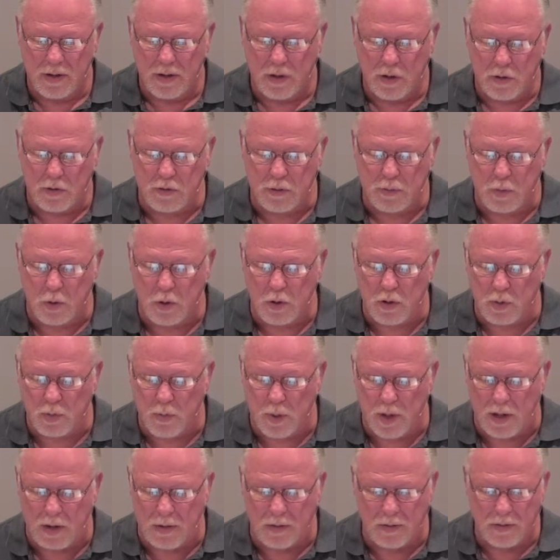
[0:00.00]
You've spoken
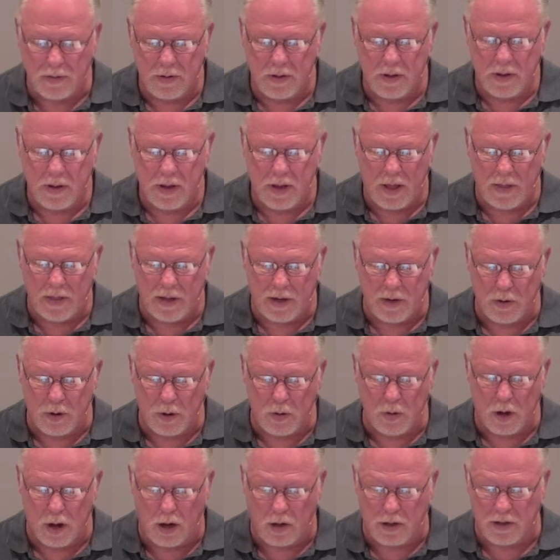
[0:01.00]
well. And they no
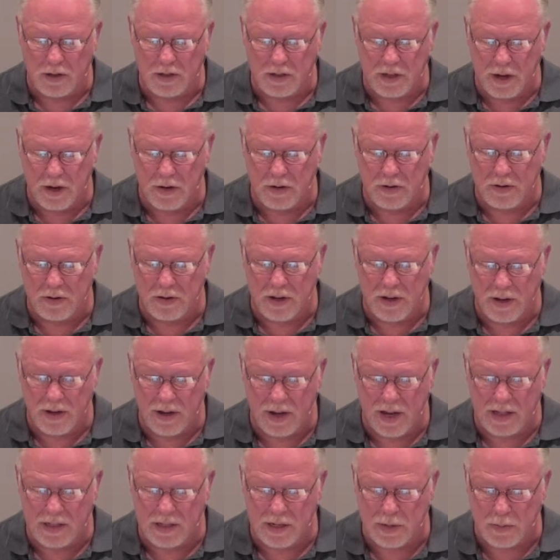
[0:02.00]
longer dared to
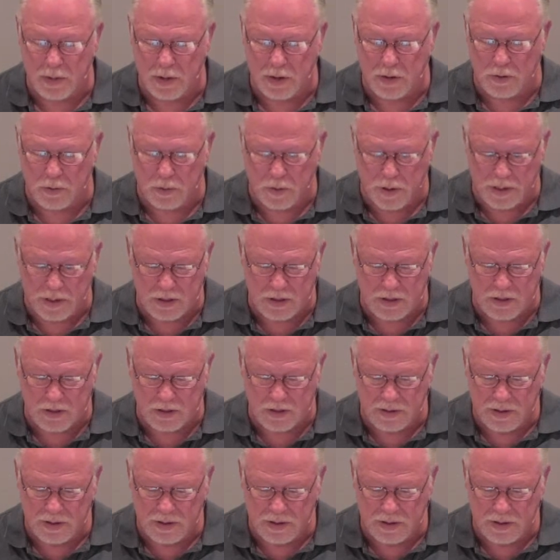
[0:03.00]
ask him another question.